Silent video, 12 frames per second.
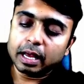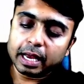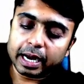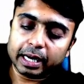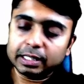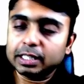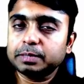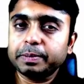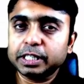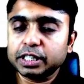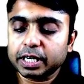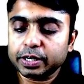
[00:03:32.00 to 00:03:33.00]
and in this
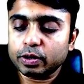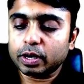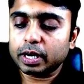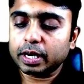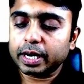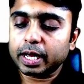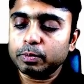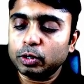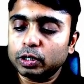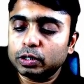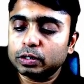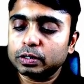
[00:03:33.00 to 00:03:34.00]
picture you are able
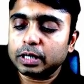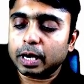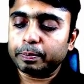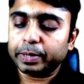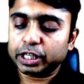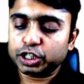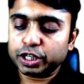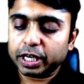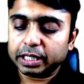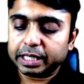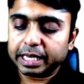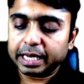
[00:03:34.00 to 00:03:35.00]
to appreciate
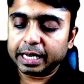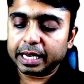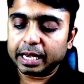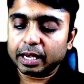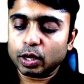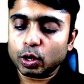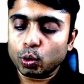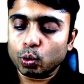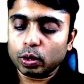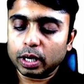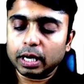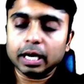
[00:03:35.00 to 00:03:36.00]
the
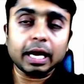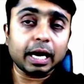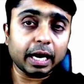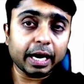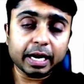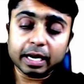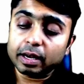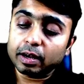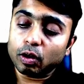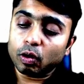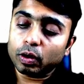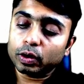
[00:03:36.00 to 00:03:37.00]
coral red
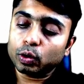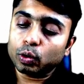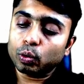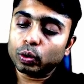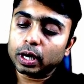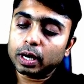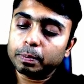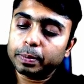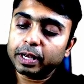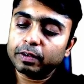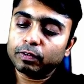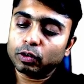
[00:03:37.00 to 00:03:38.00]
or coral
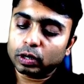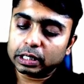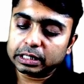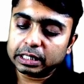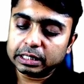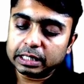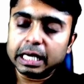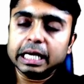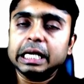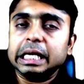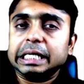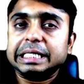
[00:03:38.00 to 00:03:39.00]
pink fluorescence
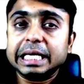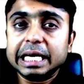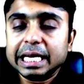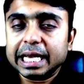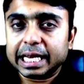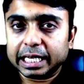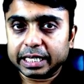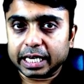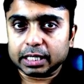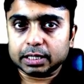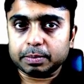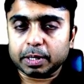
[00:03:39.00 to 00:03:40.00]
seen in
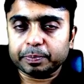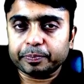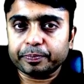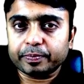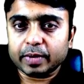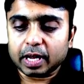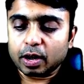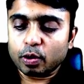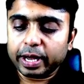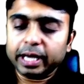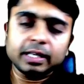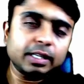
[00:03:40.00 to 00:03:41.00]
erythrasma. Okay,
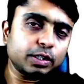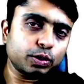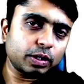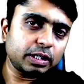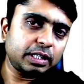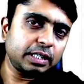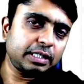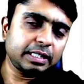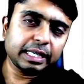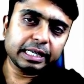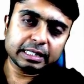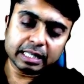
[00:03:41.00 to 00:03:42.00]
so this
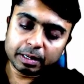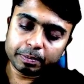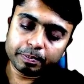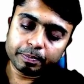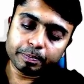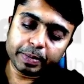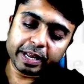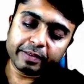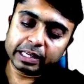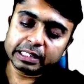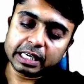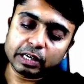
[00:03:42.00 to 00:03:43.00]
is the
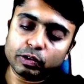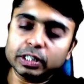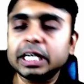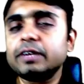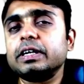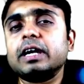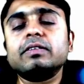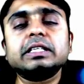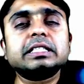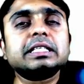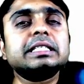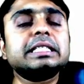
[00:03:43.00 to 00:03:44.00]
previous year question we have
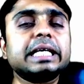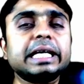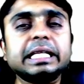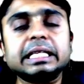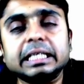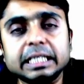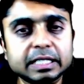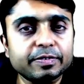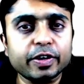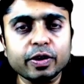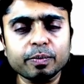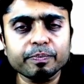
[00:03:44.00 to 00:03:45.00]
discussed in this
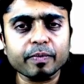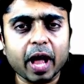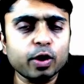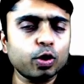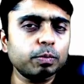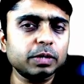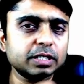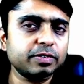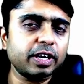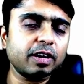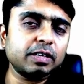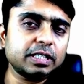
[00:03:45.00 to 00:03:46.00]
video. I hope this
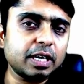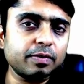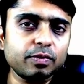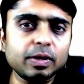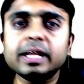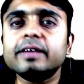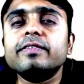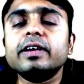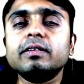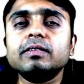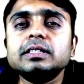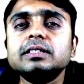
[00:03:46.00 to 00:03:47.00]
video was helpful. If it
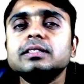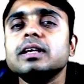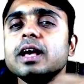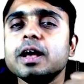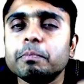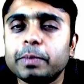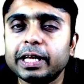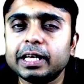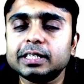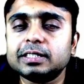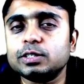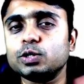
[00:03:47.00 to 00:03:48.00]
was,
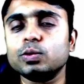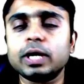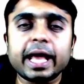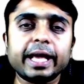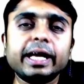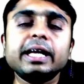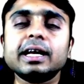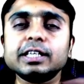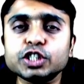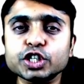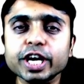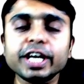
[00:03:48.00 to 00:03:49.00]
please do like it and
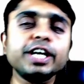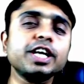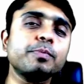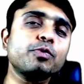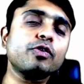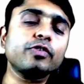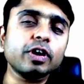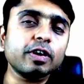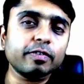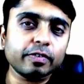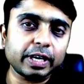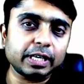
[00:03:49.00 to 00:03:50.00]
share it among your
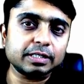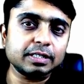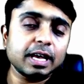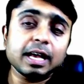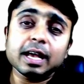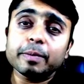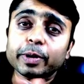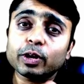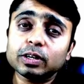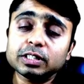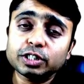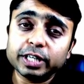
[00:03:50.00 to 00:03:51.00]
friends,
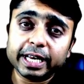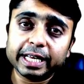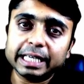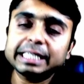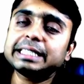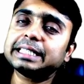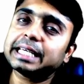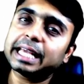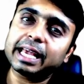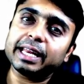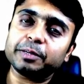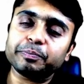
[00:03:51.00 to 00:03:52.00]
because sharing is
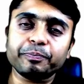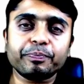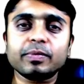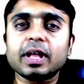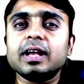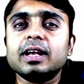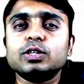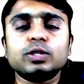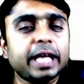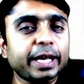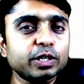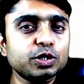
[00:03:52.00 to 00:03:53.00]
caring.
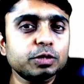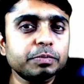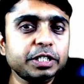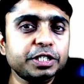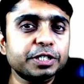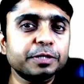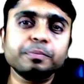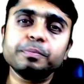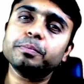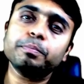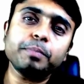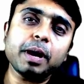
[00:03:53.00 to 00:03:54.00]
Thank you so much.
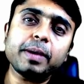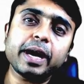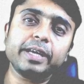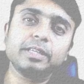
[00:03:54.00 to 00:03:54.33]
Bye